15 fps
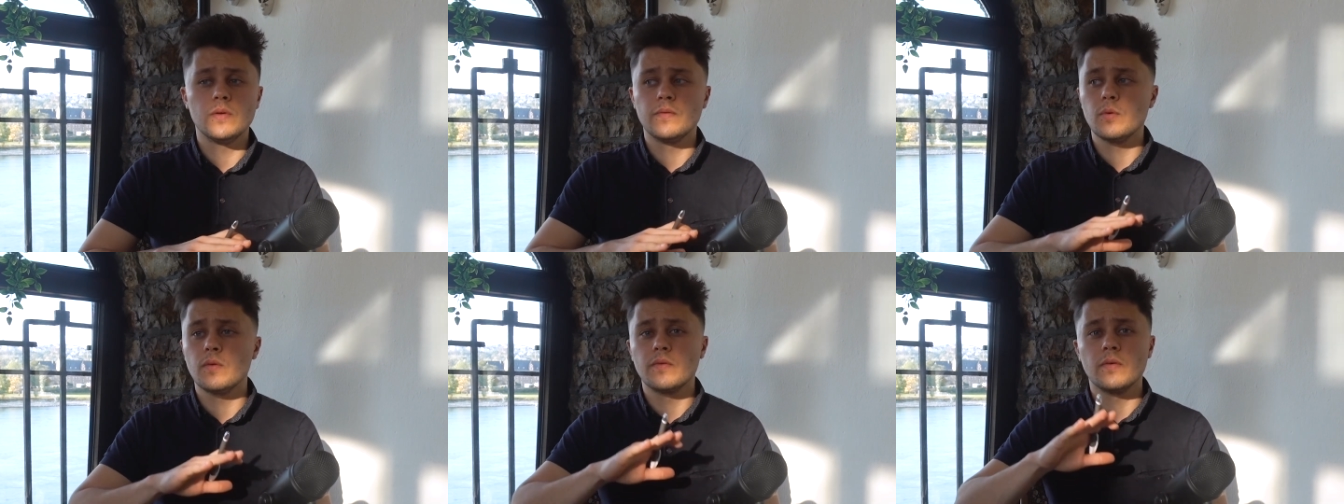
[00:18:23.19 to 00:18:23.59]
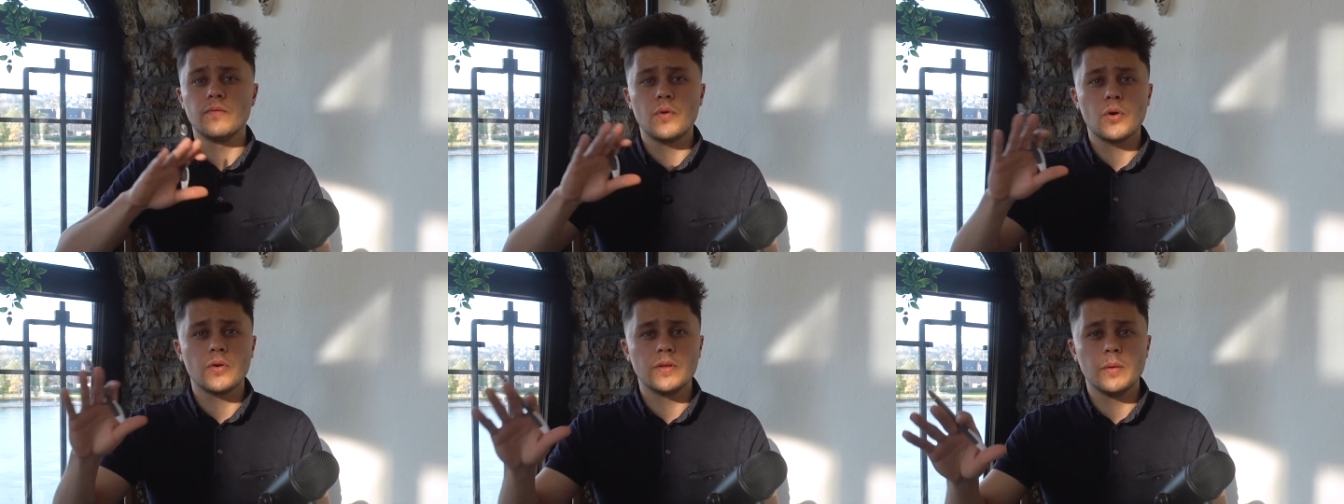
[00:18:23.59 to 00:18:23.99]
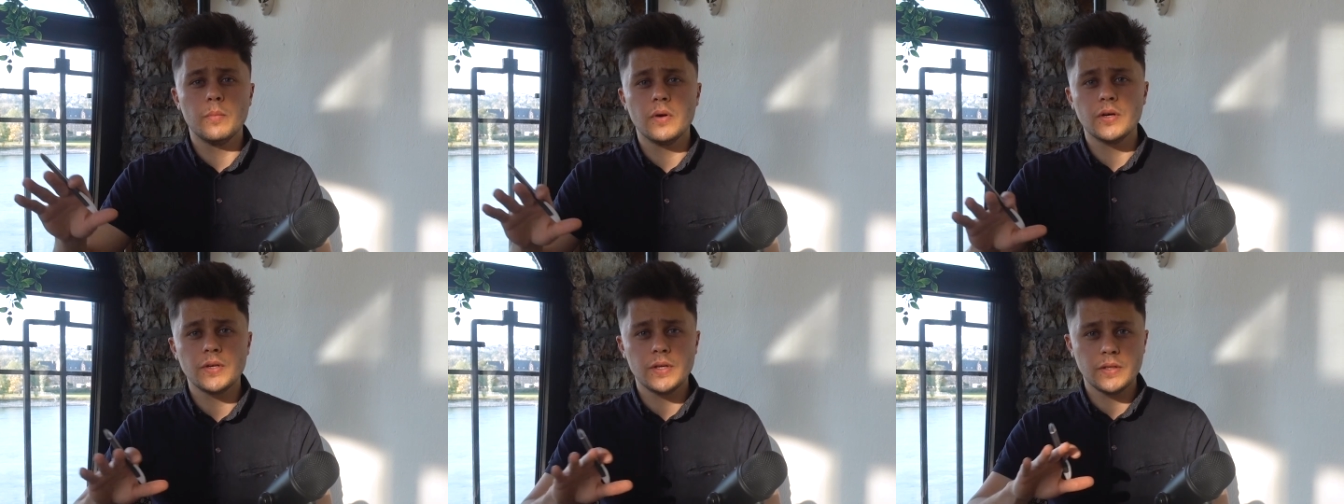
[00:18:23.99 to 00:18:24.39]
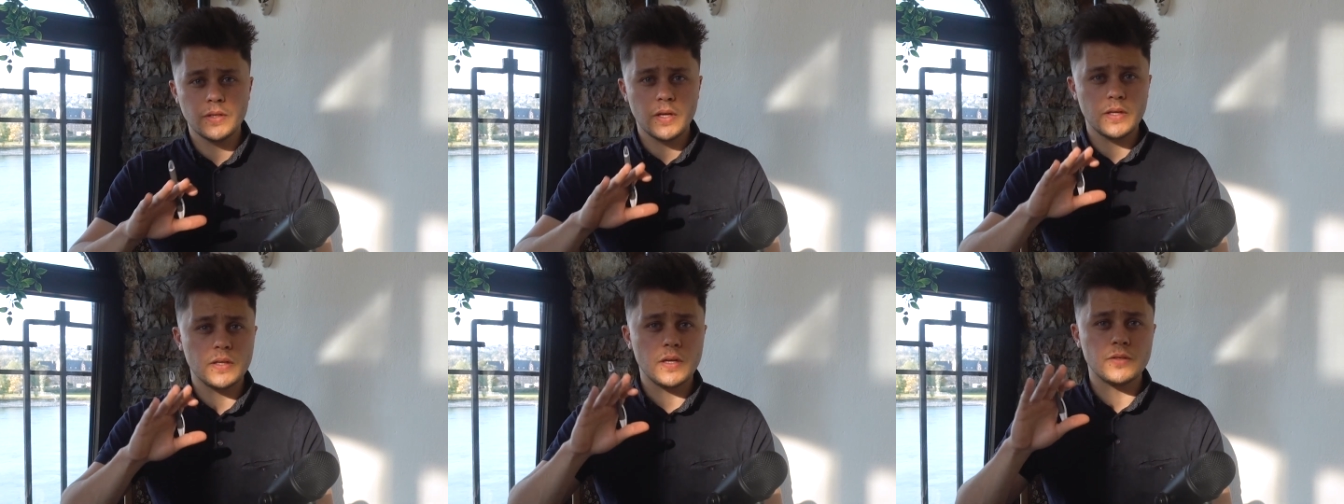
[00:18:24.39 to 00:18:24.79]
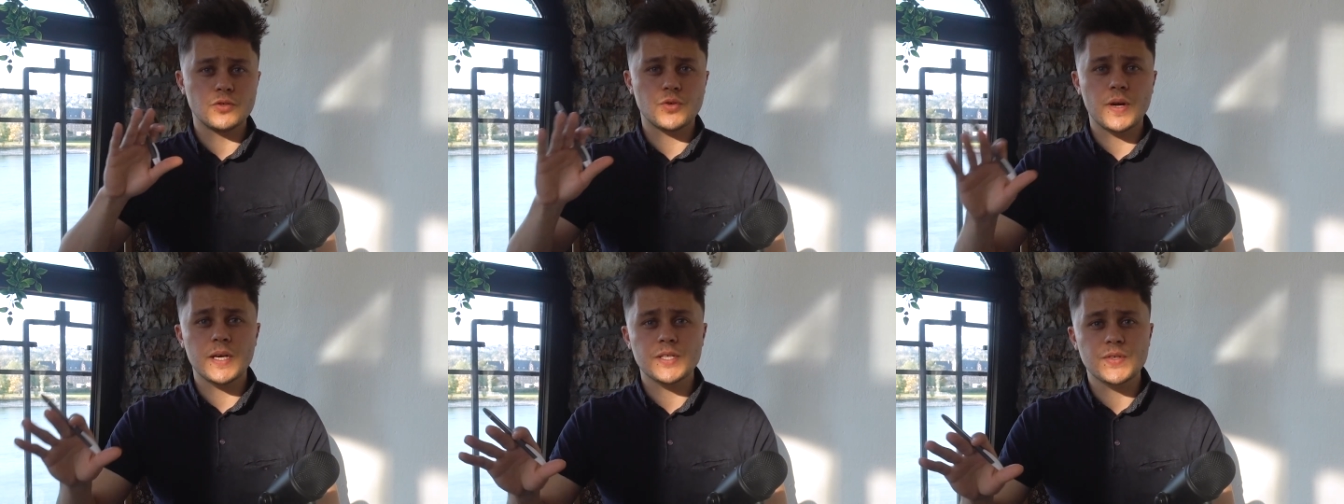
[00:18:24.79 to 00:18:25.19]
with converting their money and
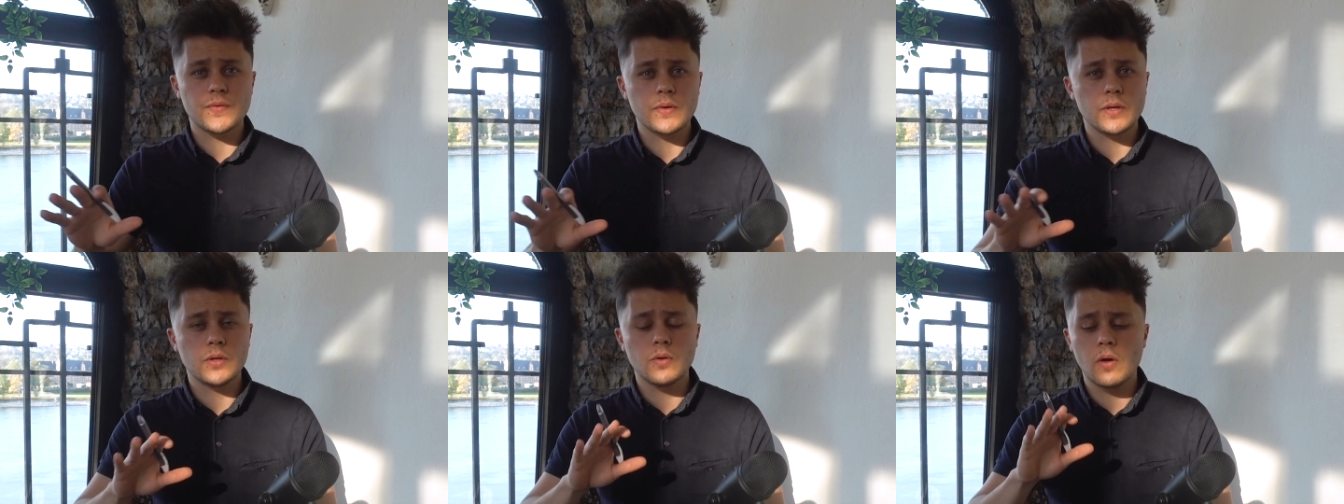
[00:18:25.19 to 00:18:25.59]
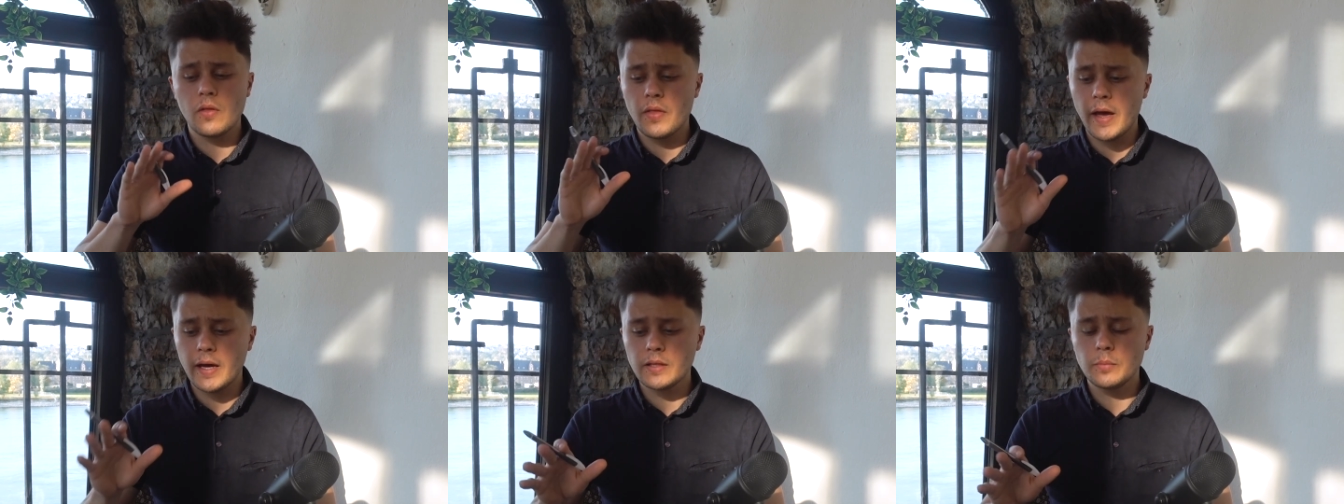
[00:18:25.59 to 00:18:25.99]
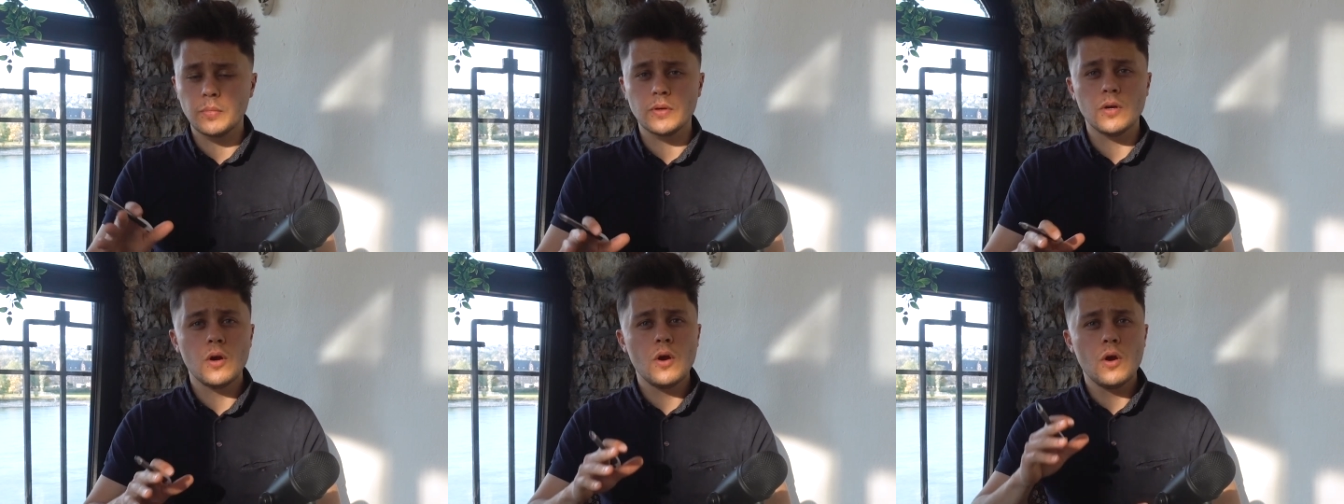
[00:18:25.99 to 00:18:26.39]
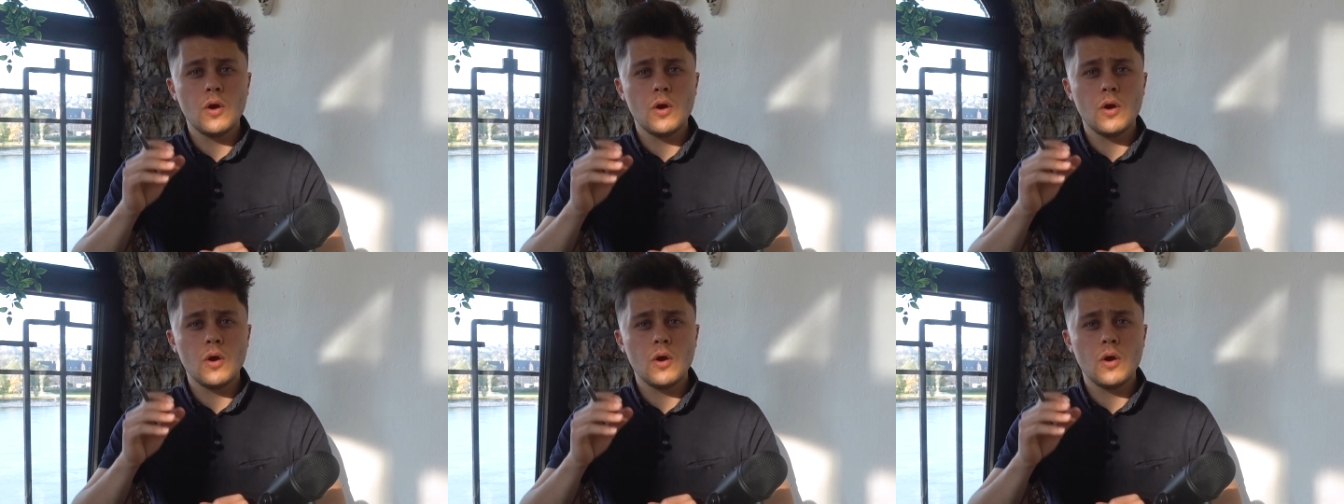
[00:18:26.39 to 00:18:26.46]
transferring and all that, but